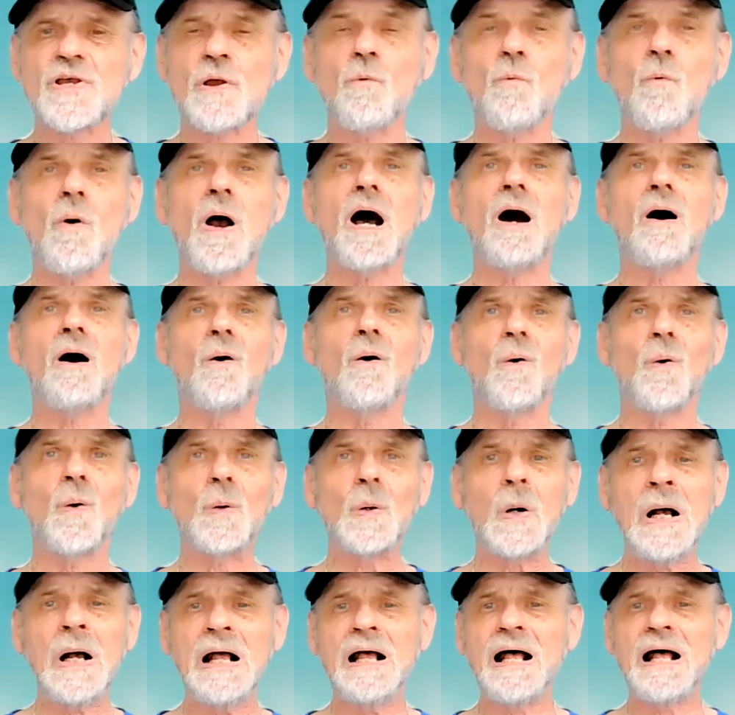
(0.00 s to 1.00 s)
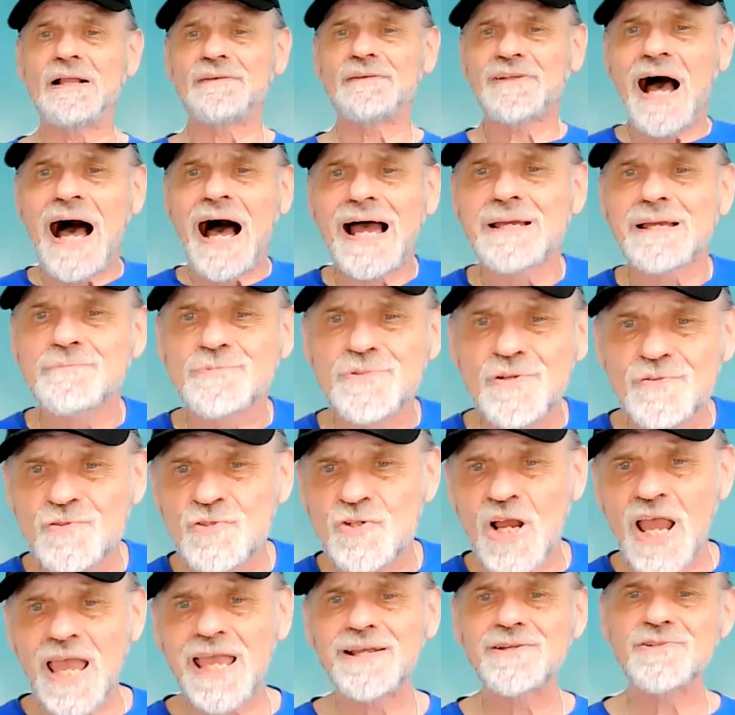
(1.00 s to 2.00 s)
And say, Wow, times
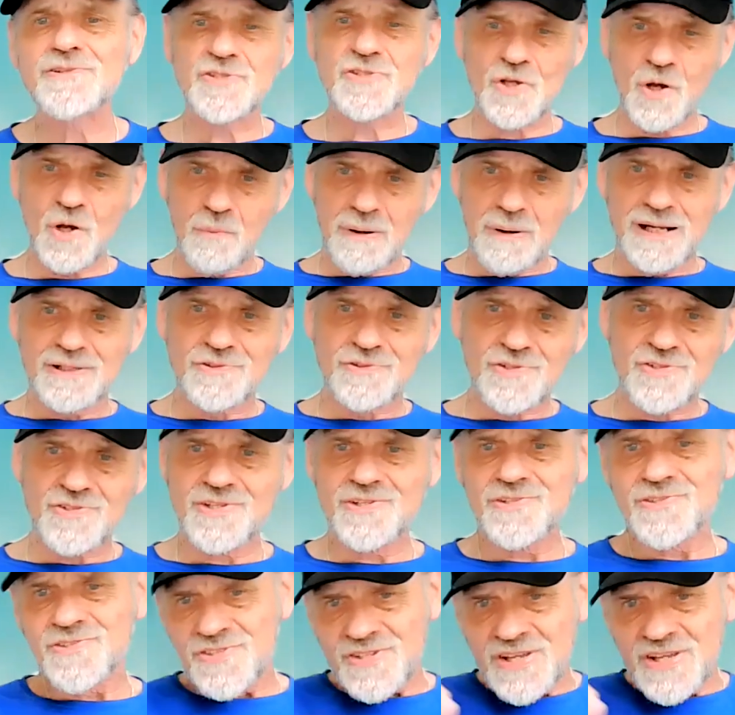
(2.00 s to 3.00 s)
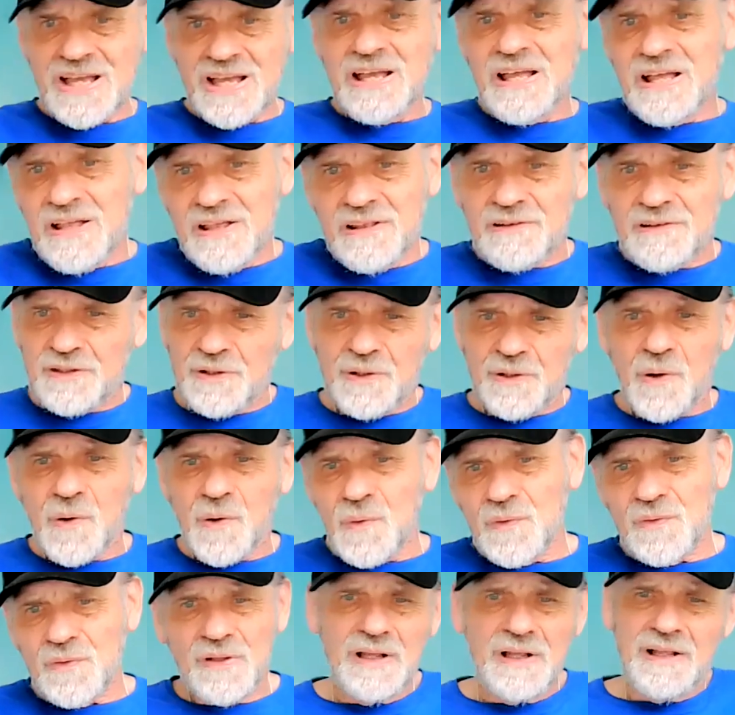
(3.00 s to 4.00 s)
have changed so much since, you
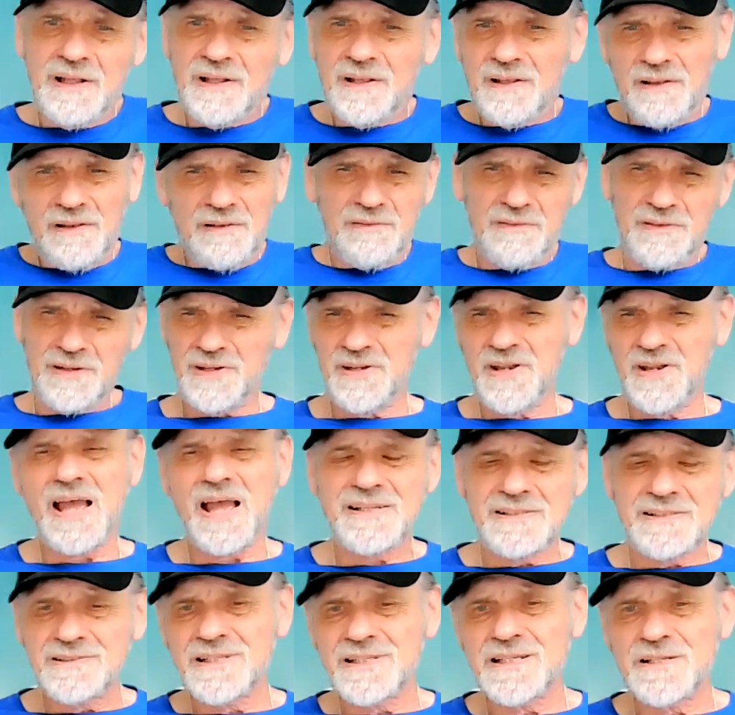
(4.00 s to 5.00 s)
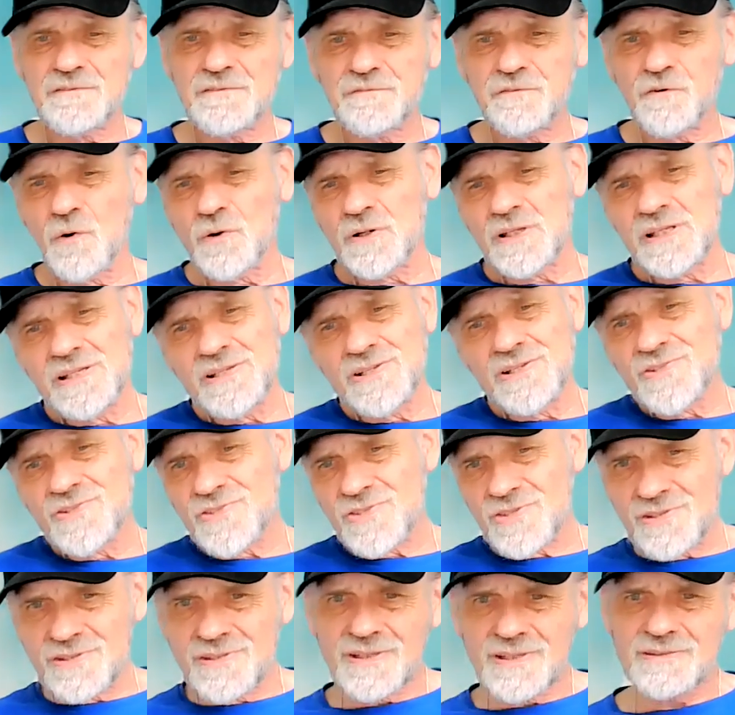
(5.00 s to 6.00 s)
know, the
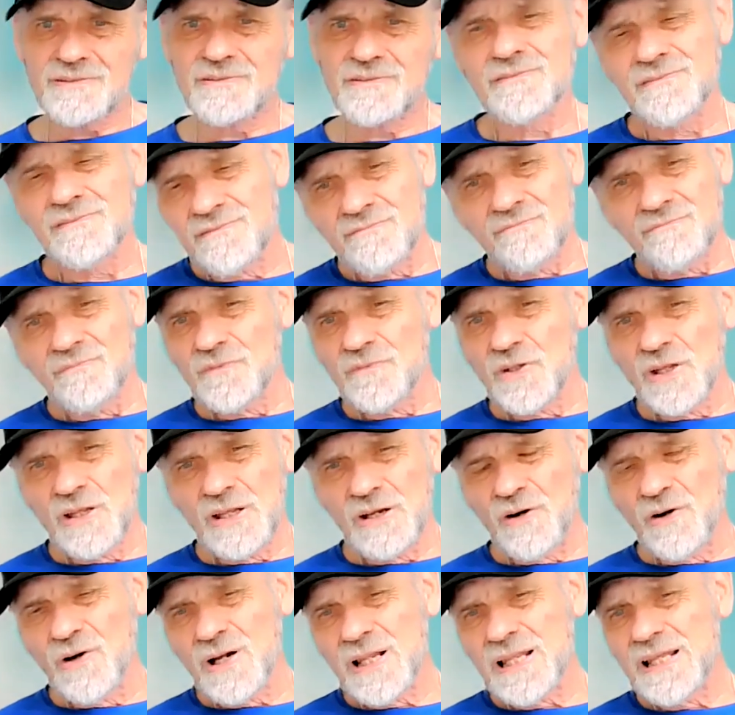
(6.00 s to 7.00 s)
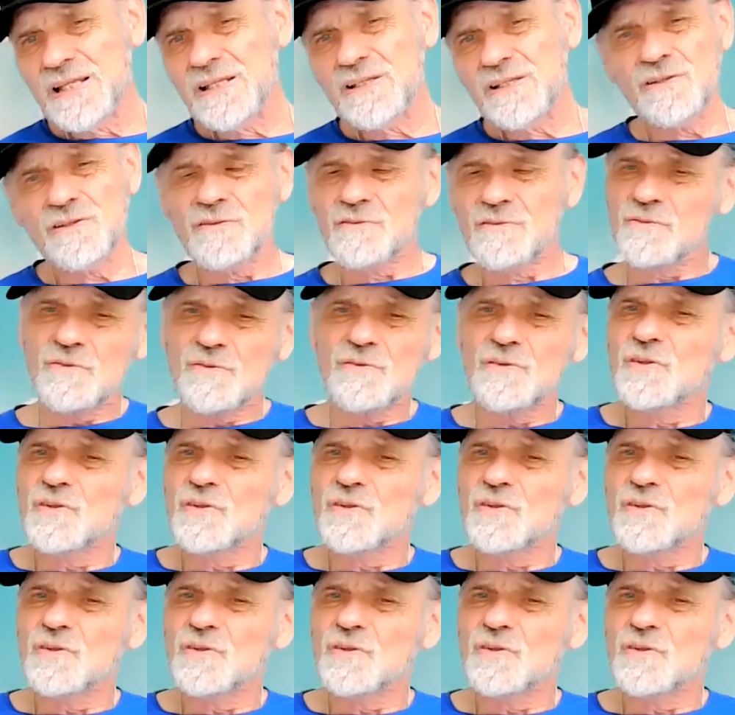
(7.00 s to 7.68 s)
1940s to the early